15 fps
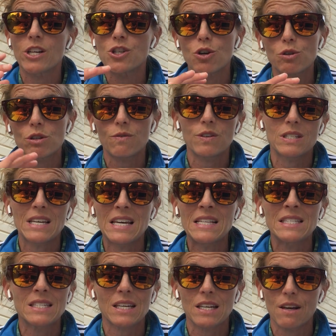Joseph is
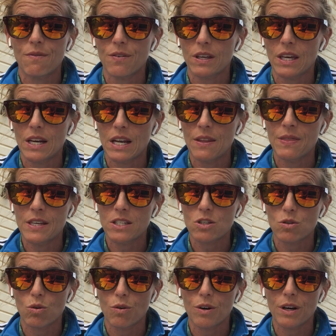insignificant in this
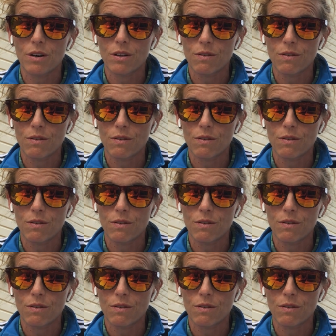story.